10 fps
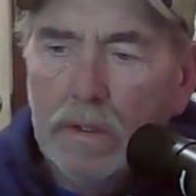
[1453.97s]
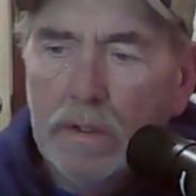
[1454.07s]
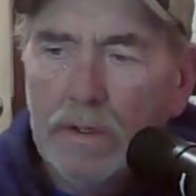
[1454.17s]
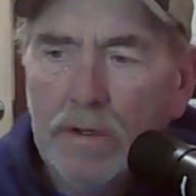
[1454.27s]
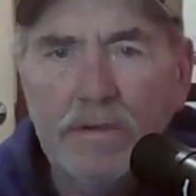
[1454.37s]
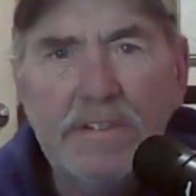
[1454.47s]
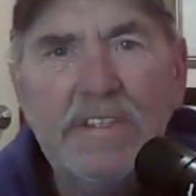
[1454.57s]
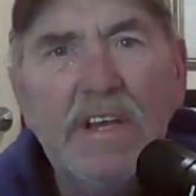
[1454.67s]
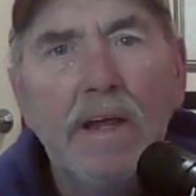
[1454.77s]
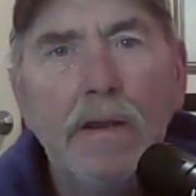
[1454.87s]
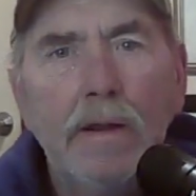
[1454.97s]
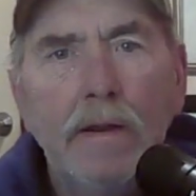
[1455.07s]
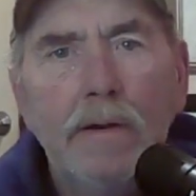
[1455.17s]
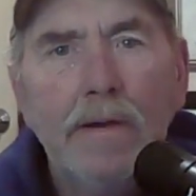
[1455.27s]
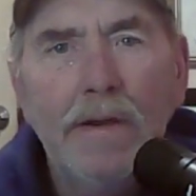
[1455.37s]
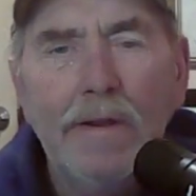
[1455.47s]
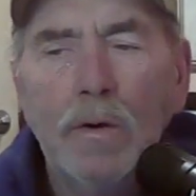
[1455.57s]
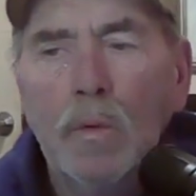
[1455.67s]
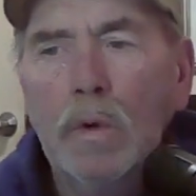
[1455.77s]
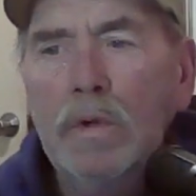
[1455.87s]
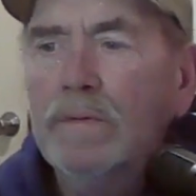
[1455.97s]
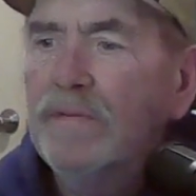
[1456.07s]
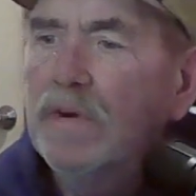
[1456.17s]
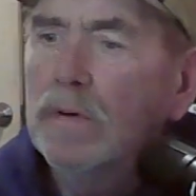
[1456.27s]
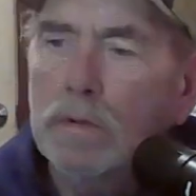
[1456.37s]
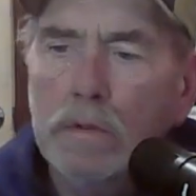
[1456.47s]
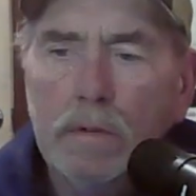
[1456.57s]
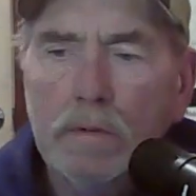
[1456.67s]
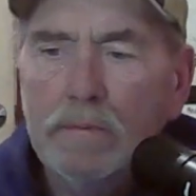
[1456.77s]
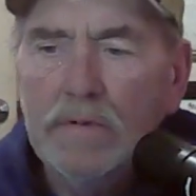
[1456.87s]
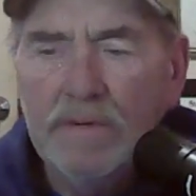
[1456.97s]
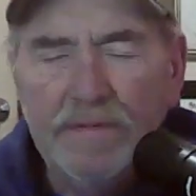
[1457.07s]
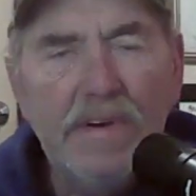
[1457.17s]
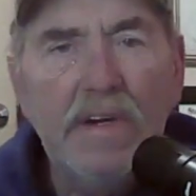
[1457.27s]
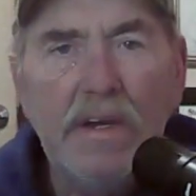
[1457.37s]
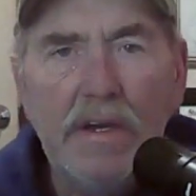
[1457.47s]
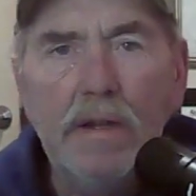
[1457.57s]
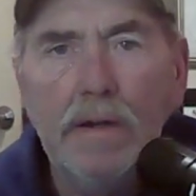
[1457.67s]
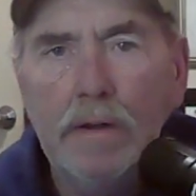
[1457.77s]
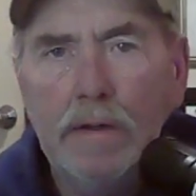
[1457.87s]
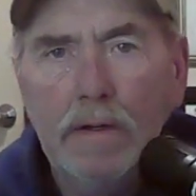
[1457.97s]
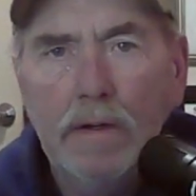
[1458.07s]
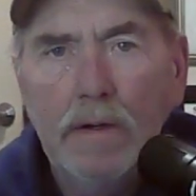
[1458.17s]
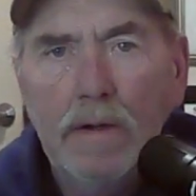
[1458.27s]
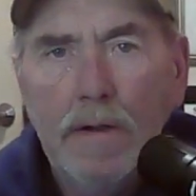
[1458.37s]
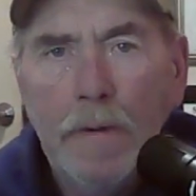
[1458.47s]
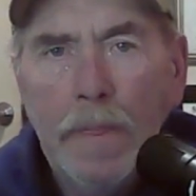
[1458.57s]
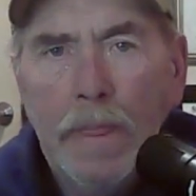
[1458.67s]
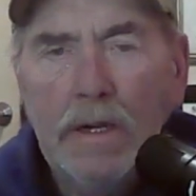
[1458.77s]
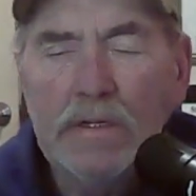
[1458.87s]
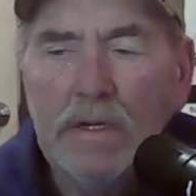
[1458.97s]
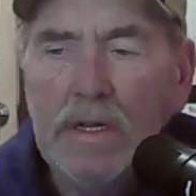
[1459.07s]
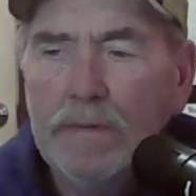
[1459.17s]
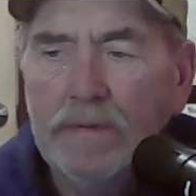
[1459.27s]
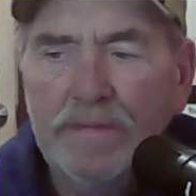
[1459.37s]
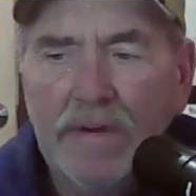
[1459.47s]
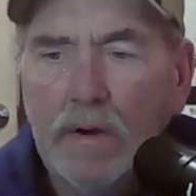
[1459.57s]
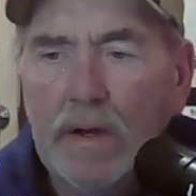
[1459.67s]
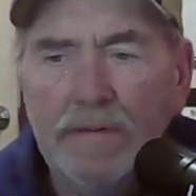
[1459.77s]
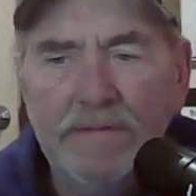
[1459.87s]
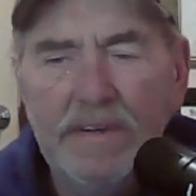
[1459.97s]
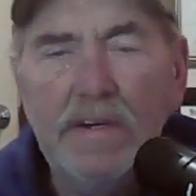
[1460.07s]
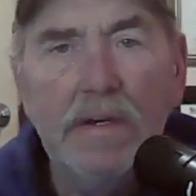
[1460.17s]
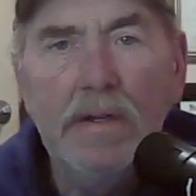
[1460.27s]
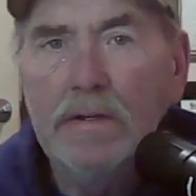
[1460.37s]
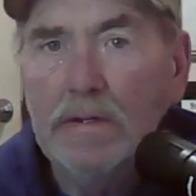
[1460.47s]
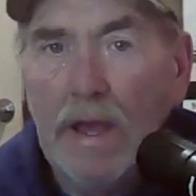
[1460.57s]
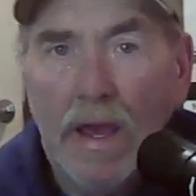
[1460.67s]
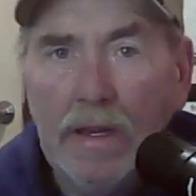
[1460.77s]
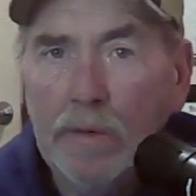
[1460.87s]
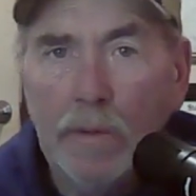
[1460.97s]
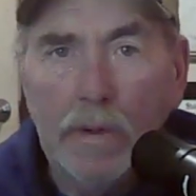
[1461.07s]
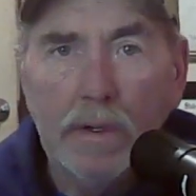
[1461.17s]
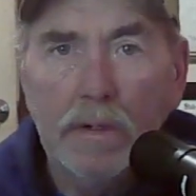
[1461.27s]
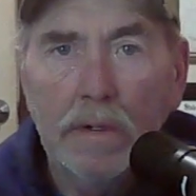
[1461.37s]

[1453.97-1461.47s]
you're zen, you know, where you feel you fit in. Because I never felt I fit in anywhere.